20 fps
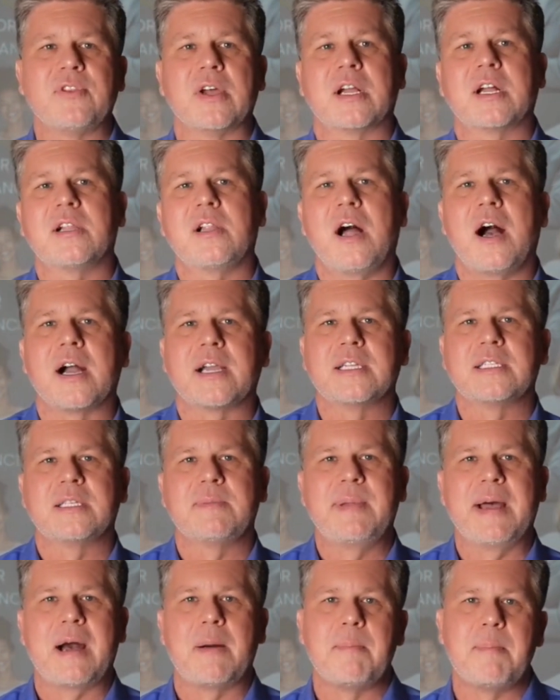the clock, it's
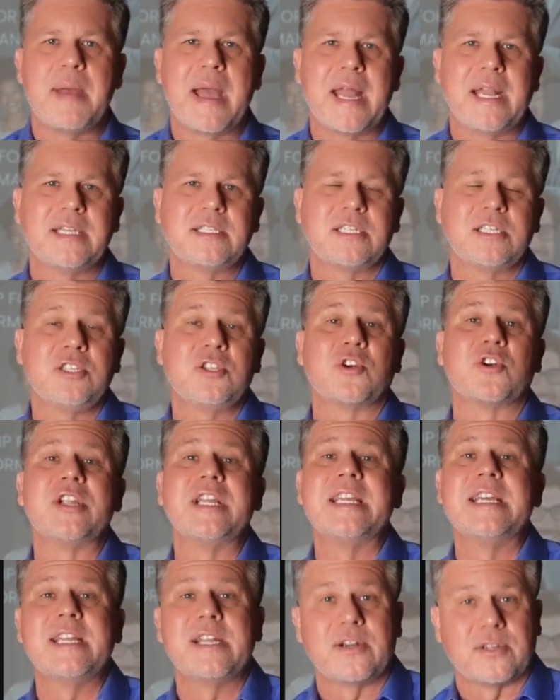about managing your
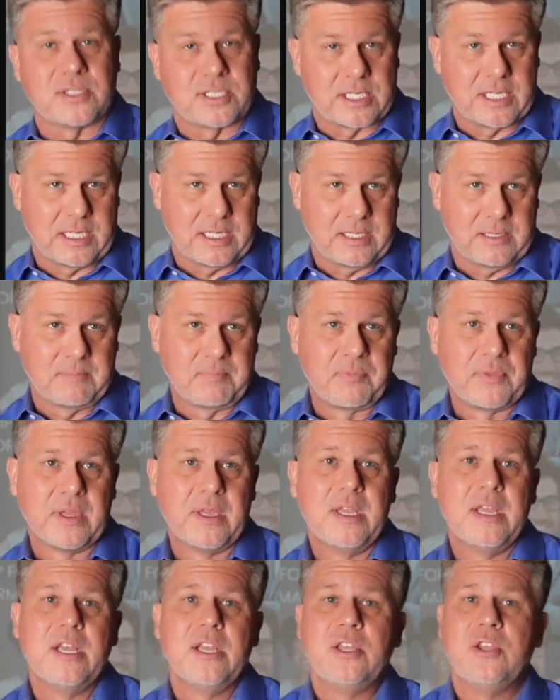energy.
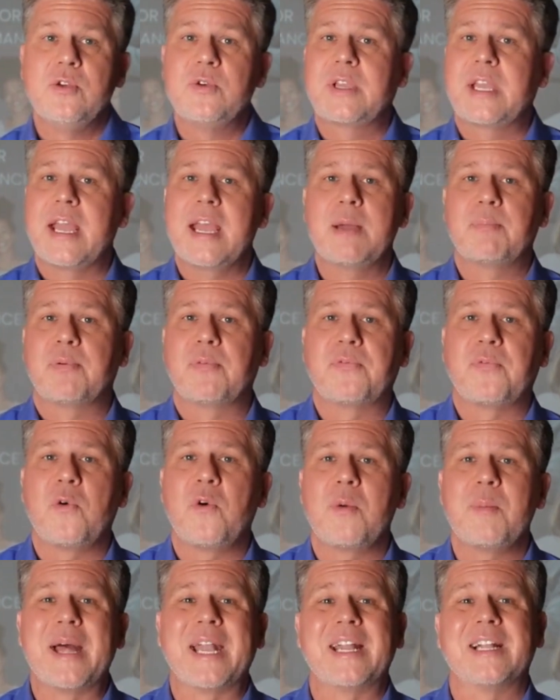You can't
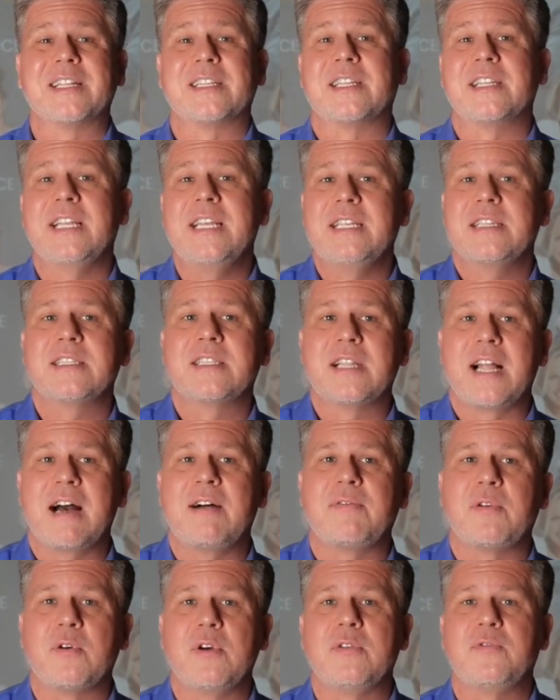perform at an elite
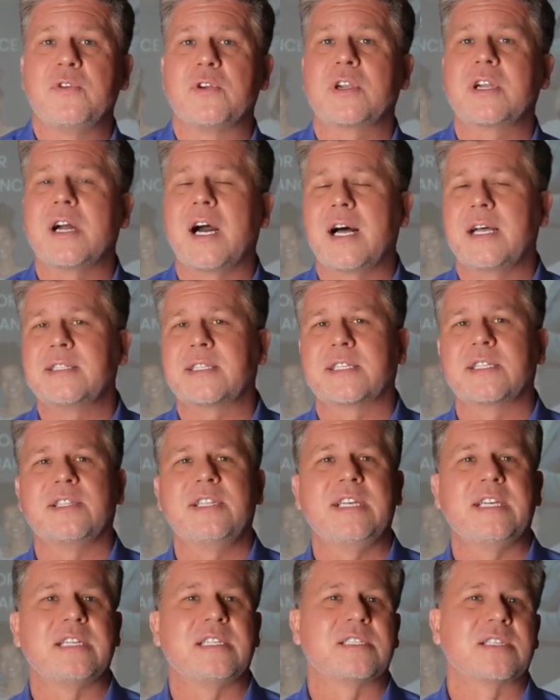level if you're
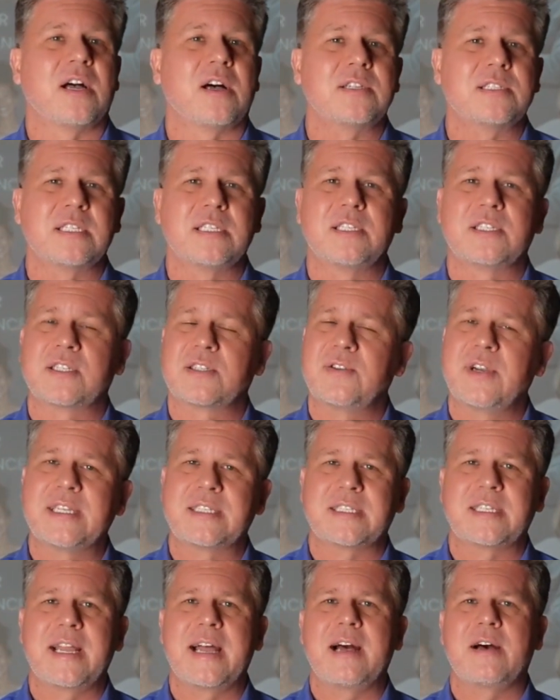constantly exhausted,
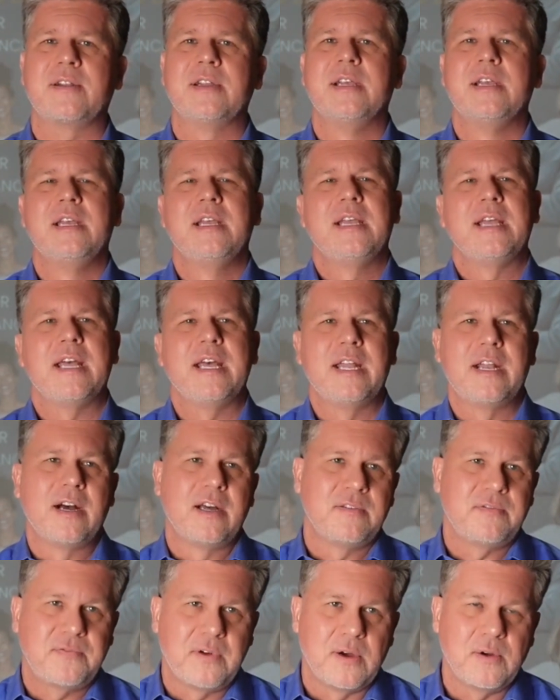stressed out, and
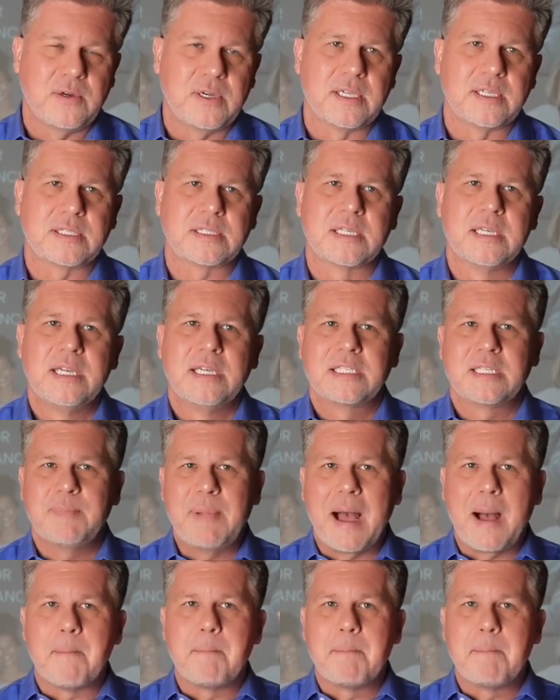unfocused. It's about